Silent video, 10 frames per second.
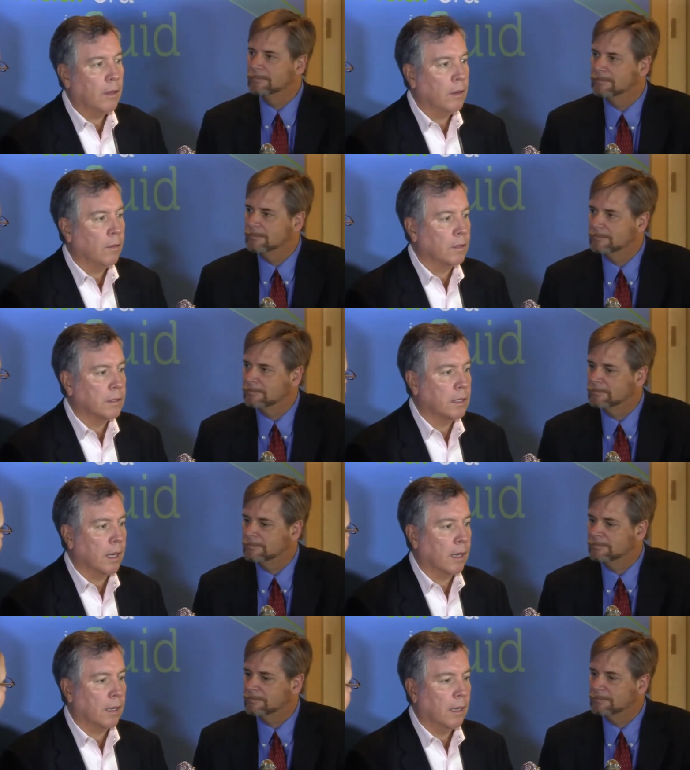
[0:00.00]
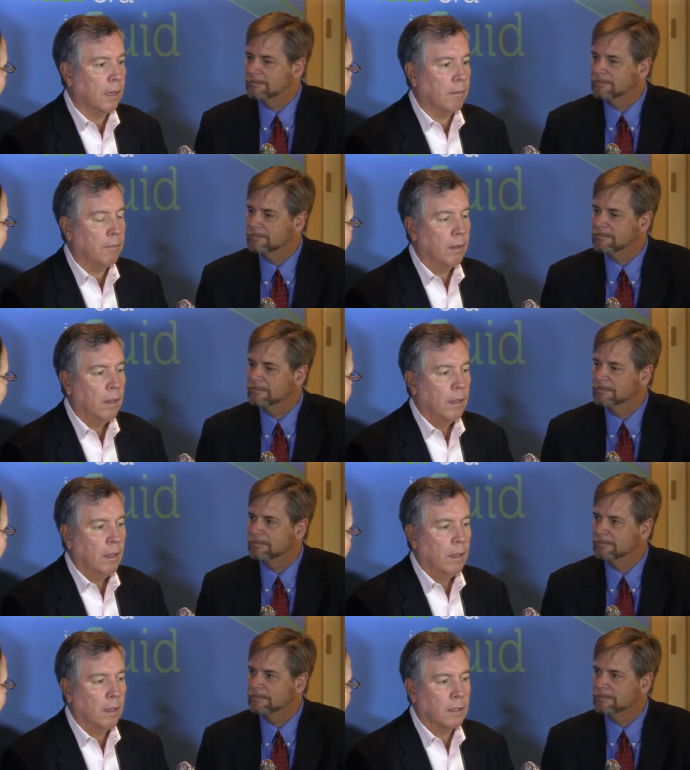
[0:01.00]
Speaker 1: you know, it's like um,
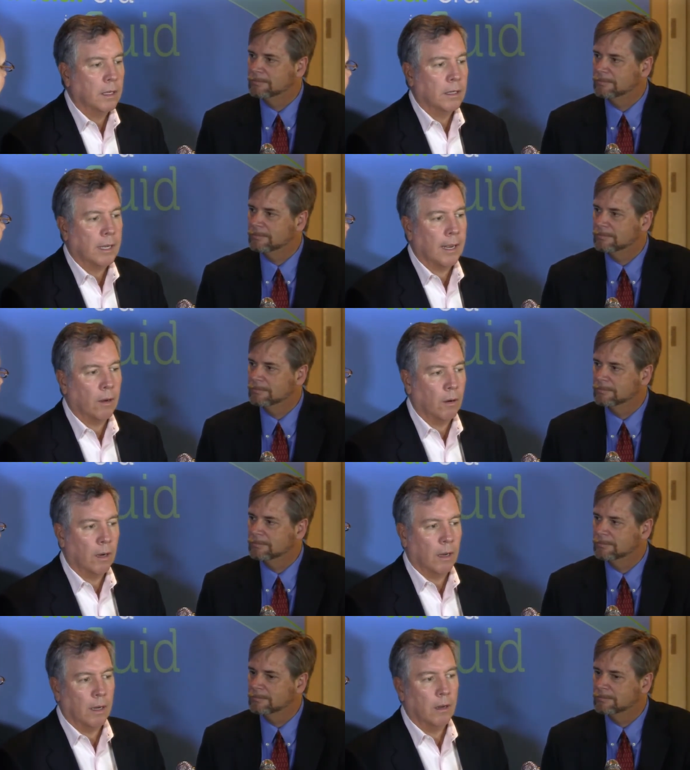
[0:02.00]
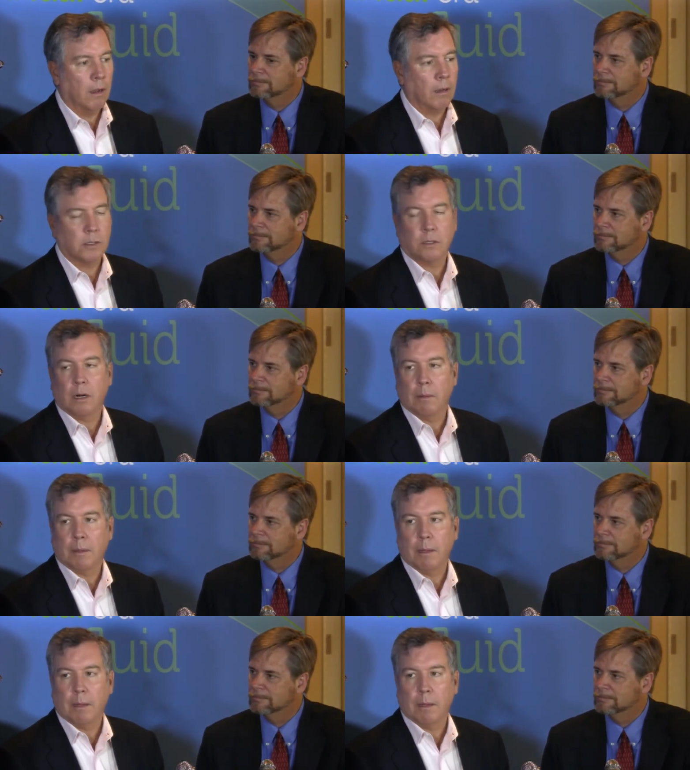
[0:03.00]
t take your a young startup